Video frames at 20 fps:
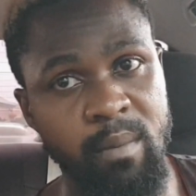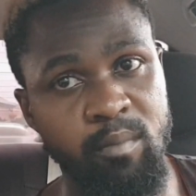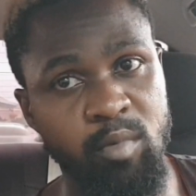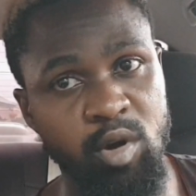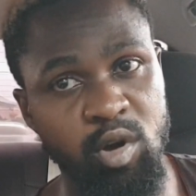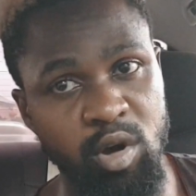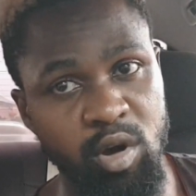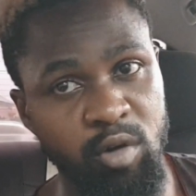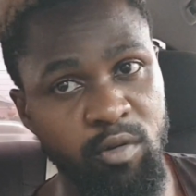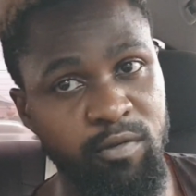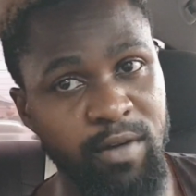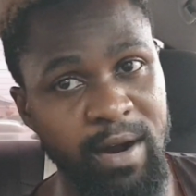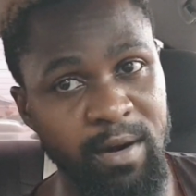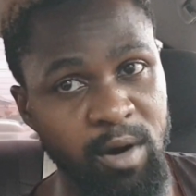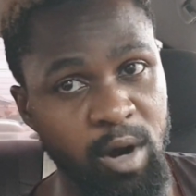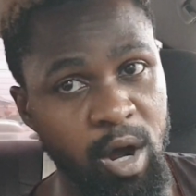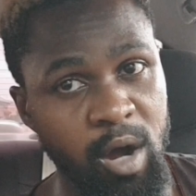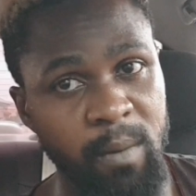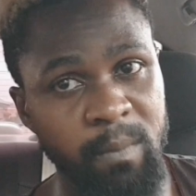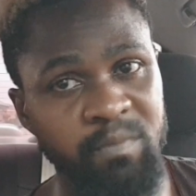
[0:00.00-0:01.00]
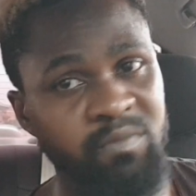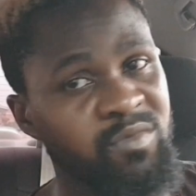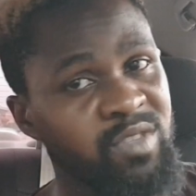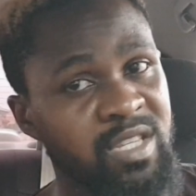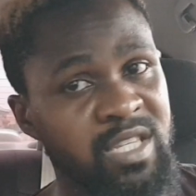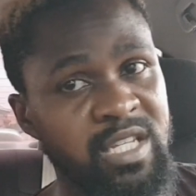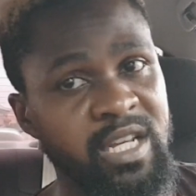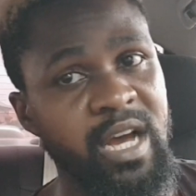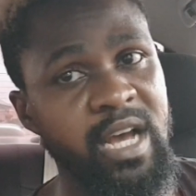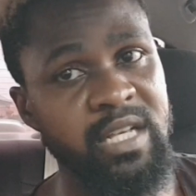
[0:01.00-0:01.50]
But overall,
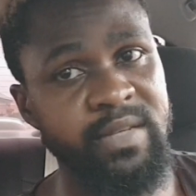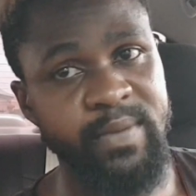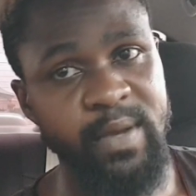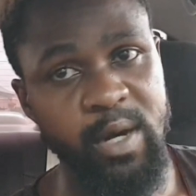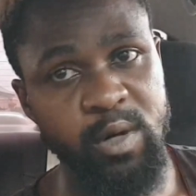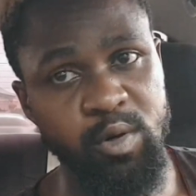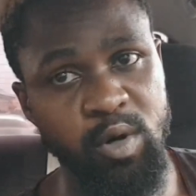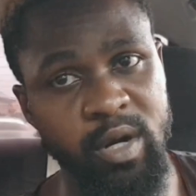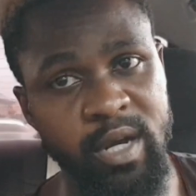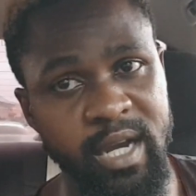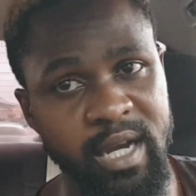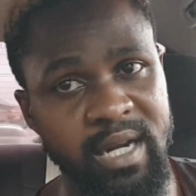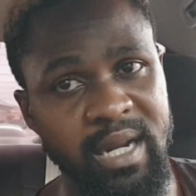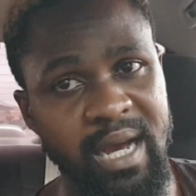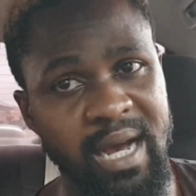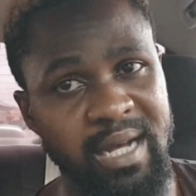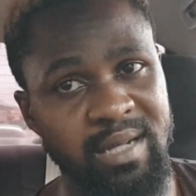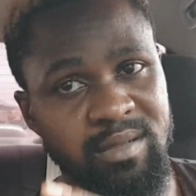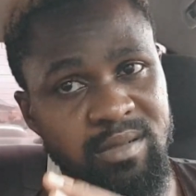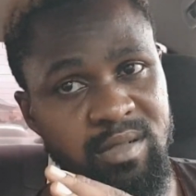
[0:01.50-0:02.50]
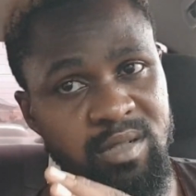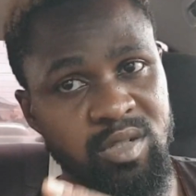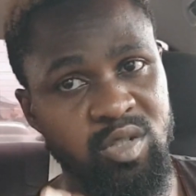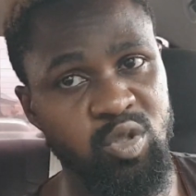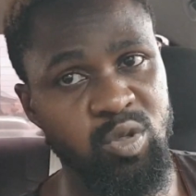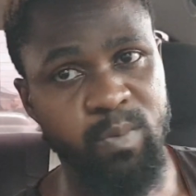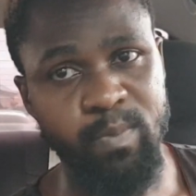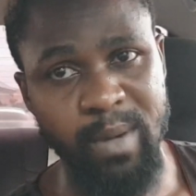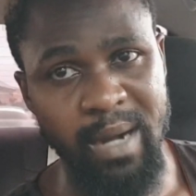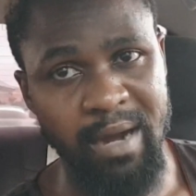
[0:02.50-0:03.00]
this car is very rugged and it's
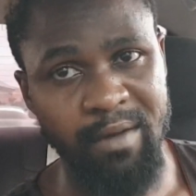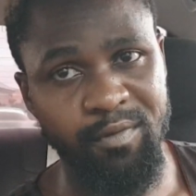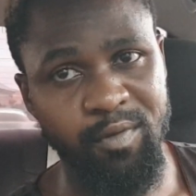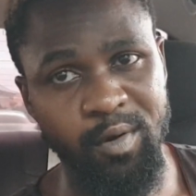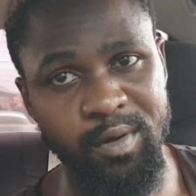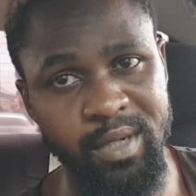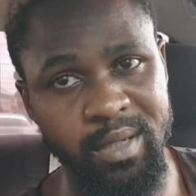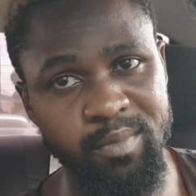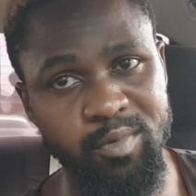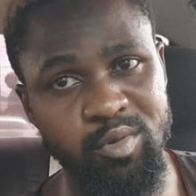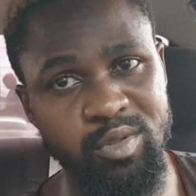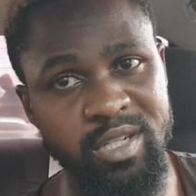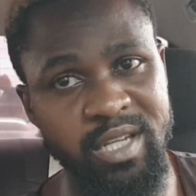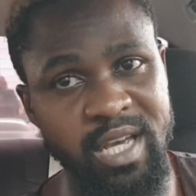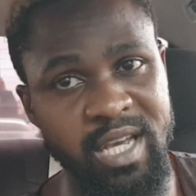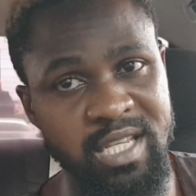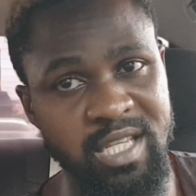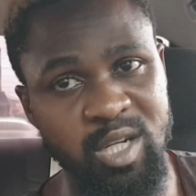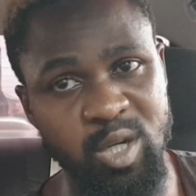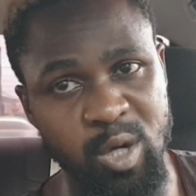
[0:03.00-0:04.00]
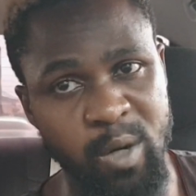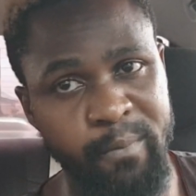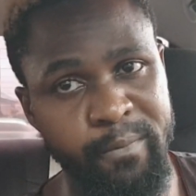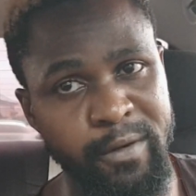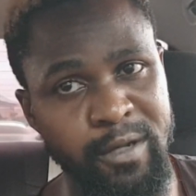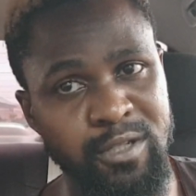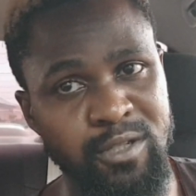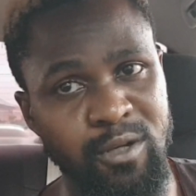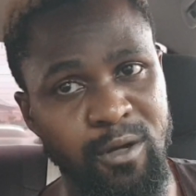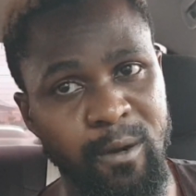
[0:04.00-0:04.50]
super affordable. The AC
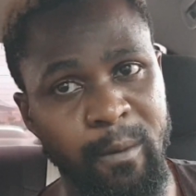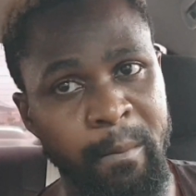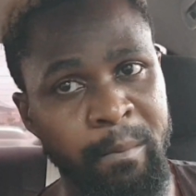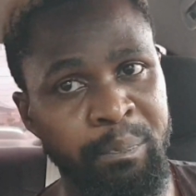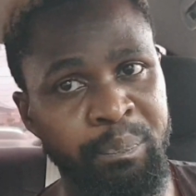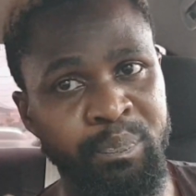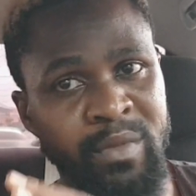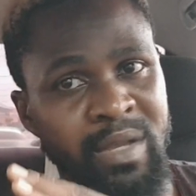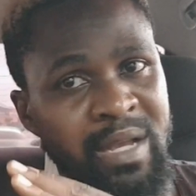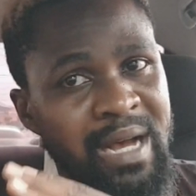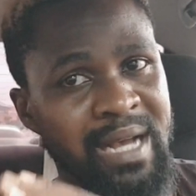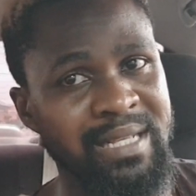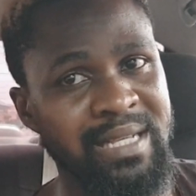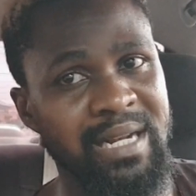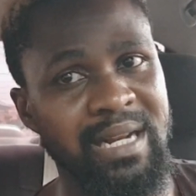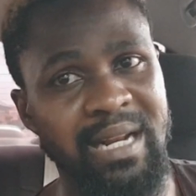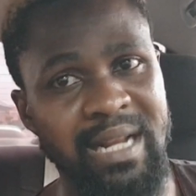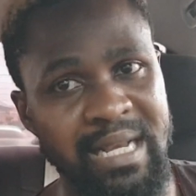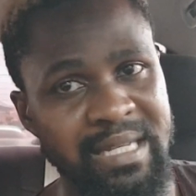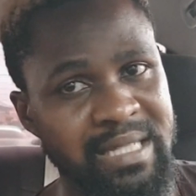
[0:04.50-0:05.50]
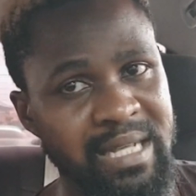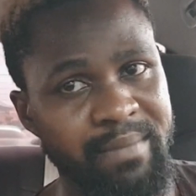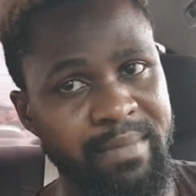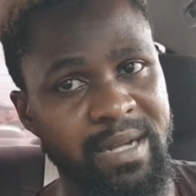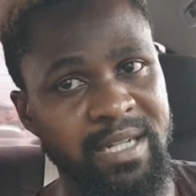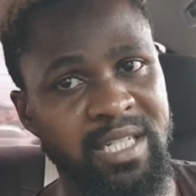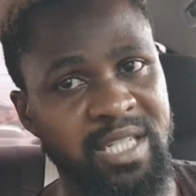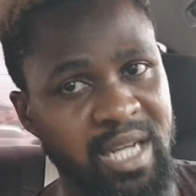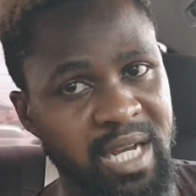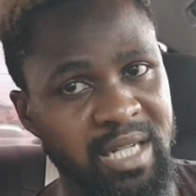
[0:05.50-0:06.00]
compressor, as at the last time
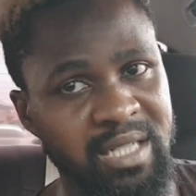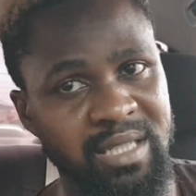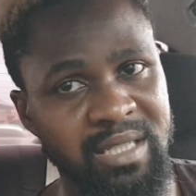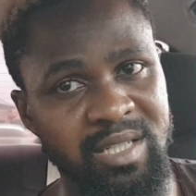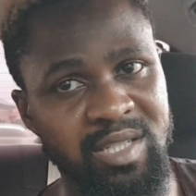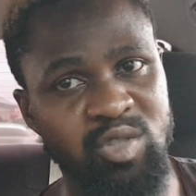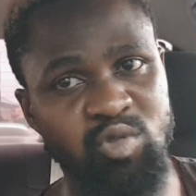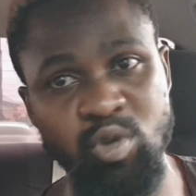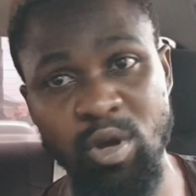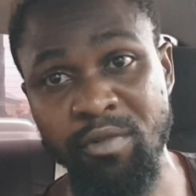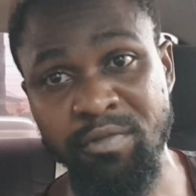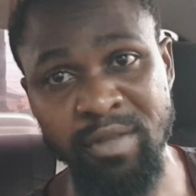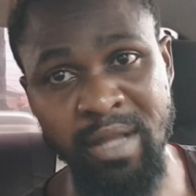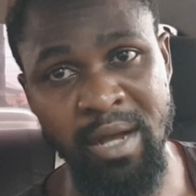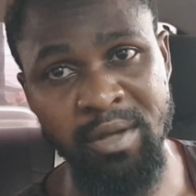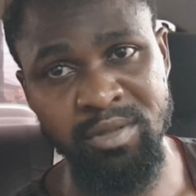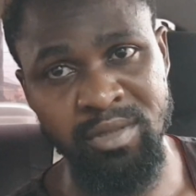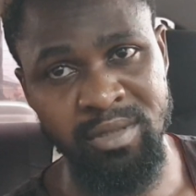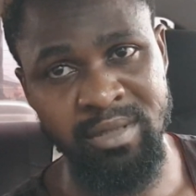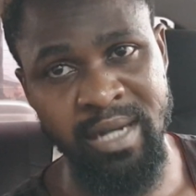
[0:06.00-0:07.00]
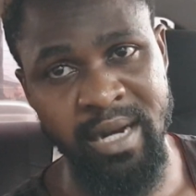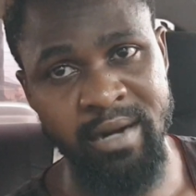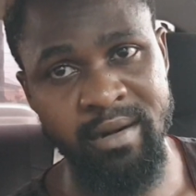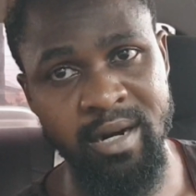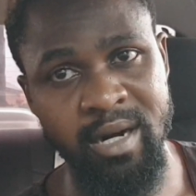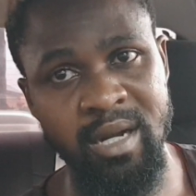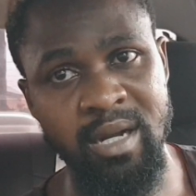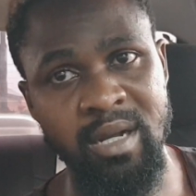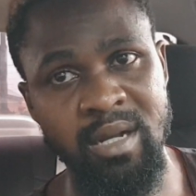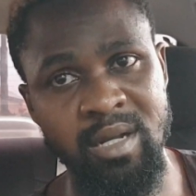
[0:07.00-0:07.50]
I checked, is 12,000
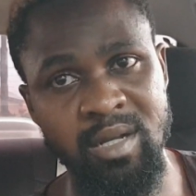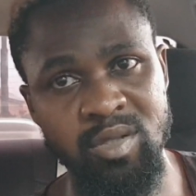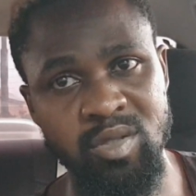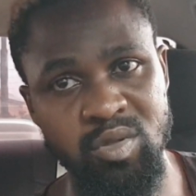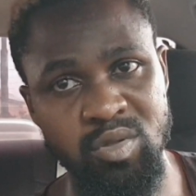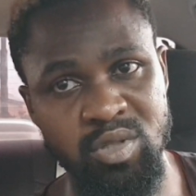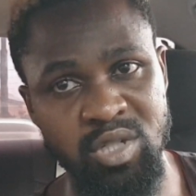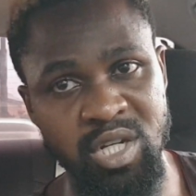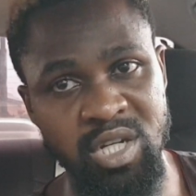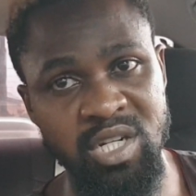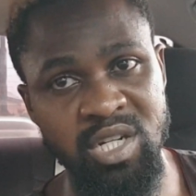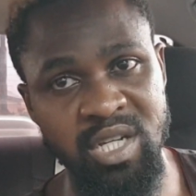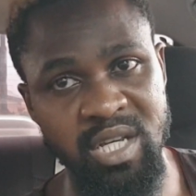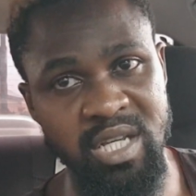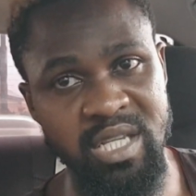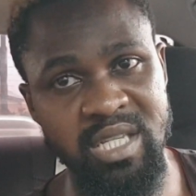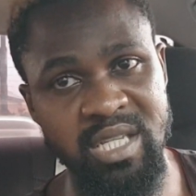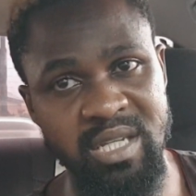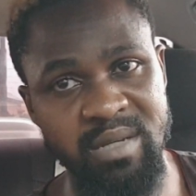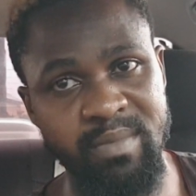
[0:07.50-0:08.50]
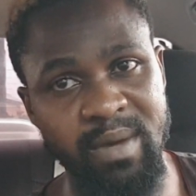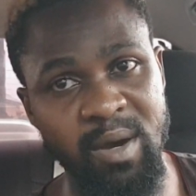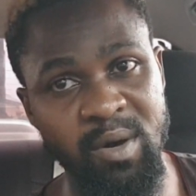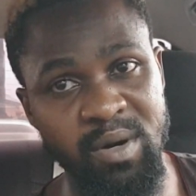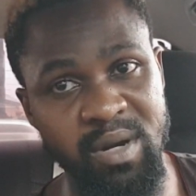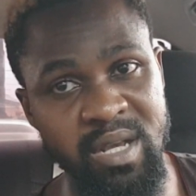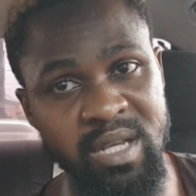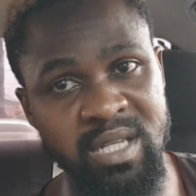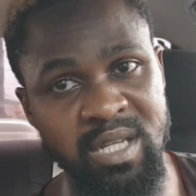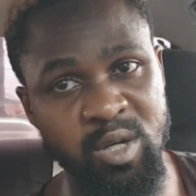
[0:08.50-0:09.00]
naira to change the AC. My
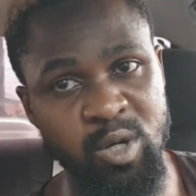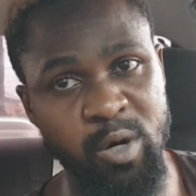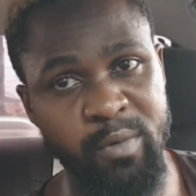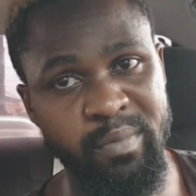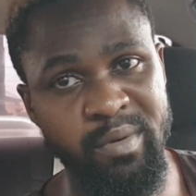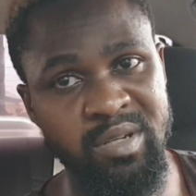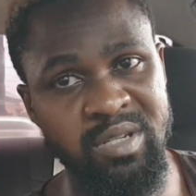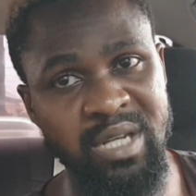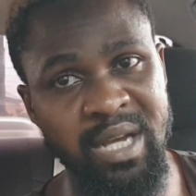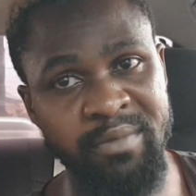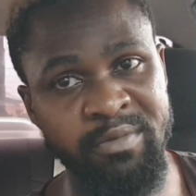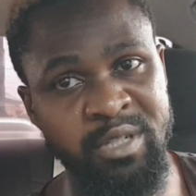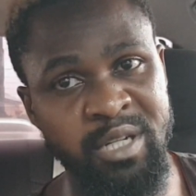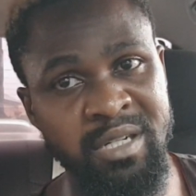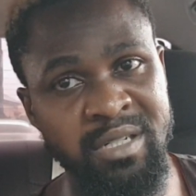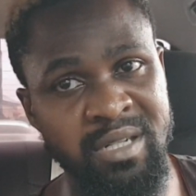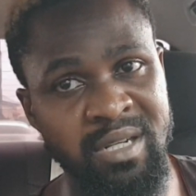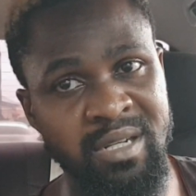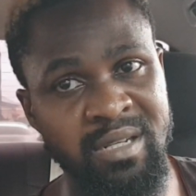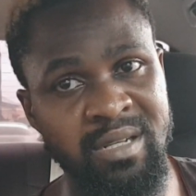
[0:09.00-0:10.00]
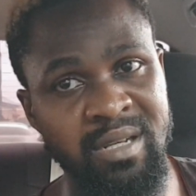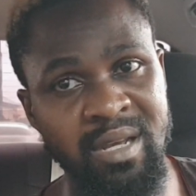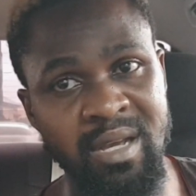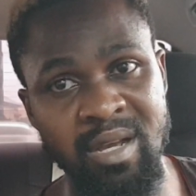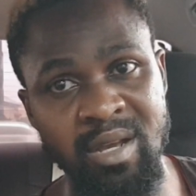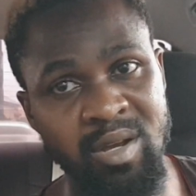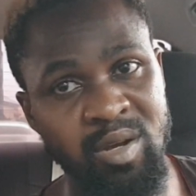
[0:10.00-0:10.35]
own AC compressor, I've changed it.